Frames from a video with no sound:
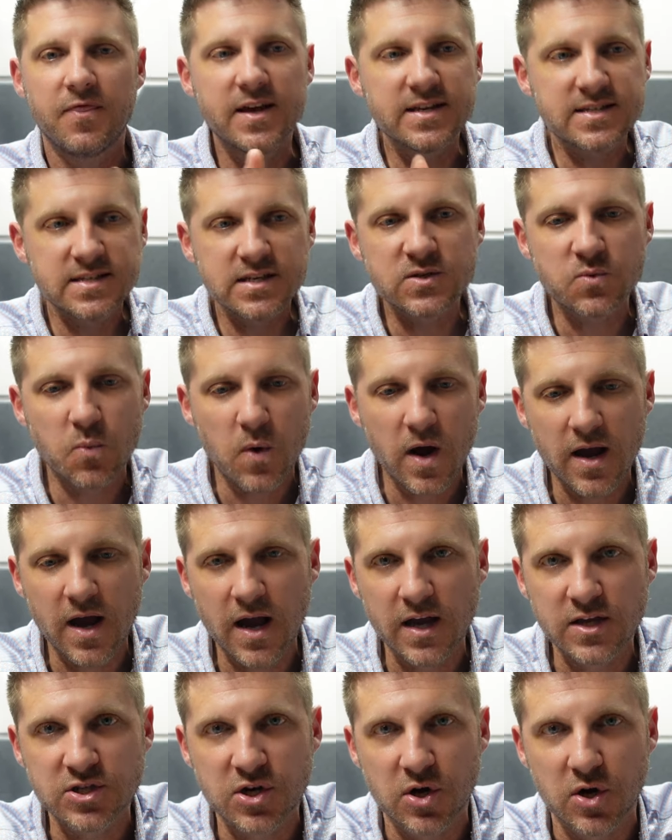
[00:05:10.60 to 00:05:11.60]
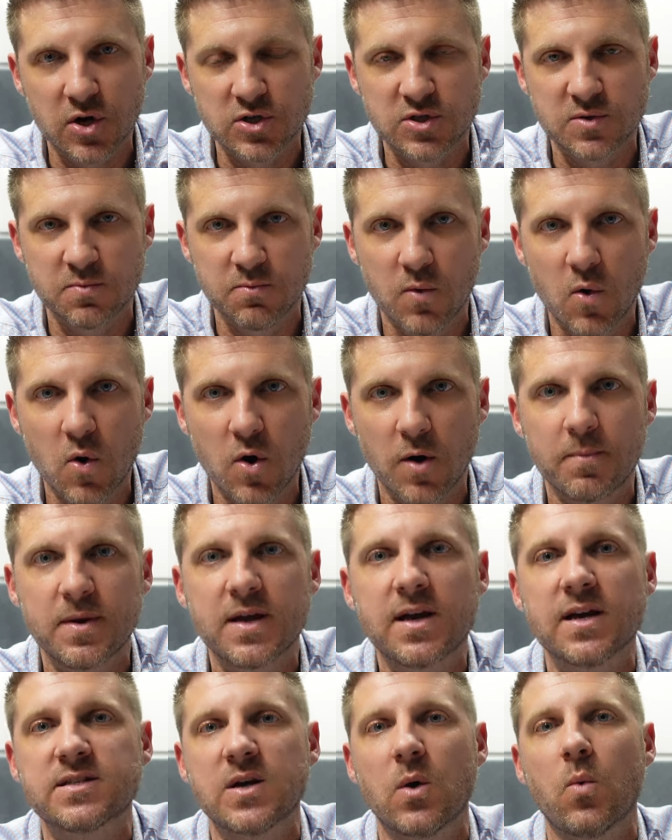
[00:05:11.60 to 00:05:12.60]
this is why i charge more
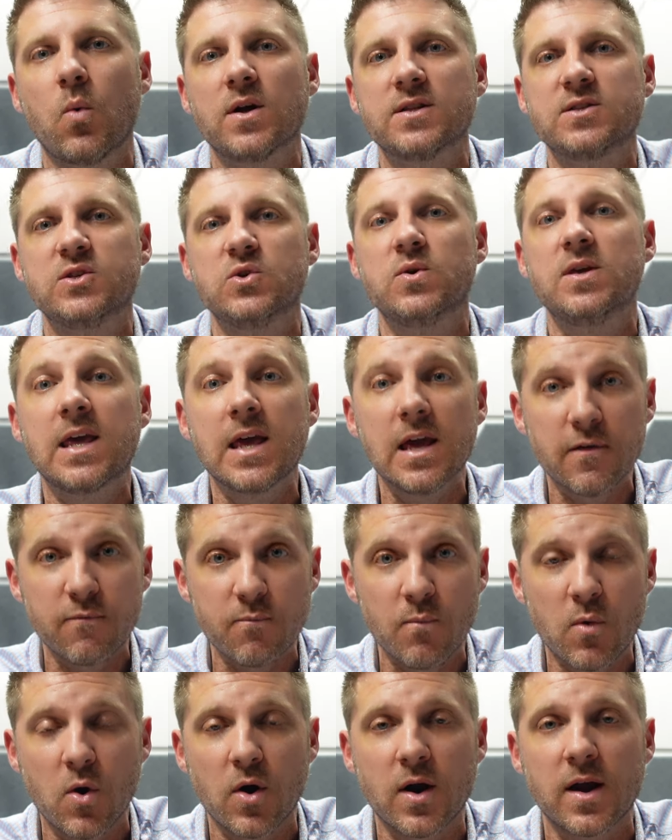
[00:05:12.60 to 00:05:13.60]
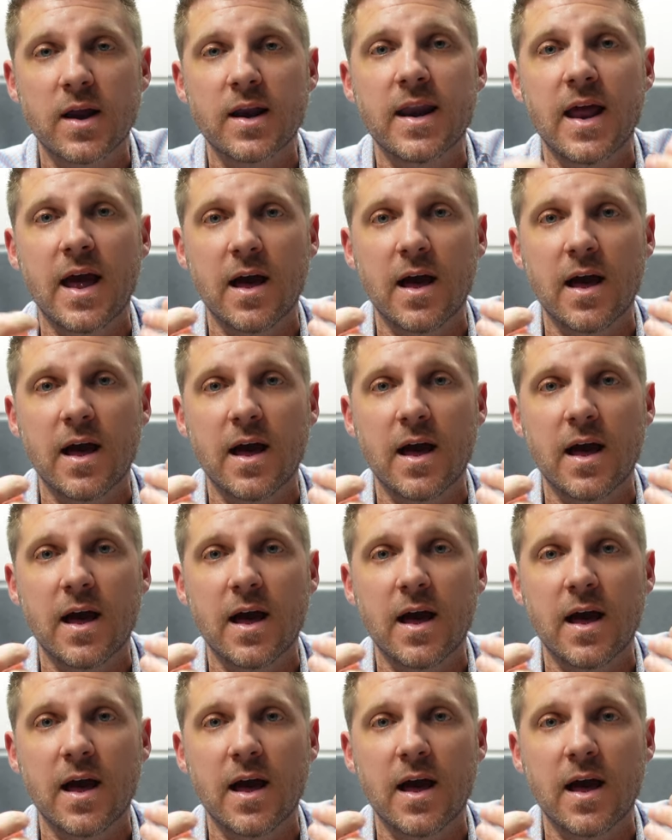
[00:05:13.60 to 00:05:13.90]
because i want to give more and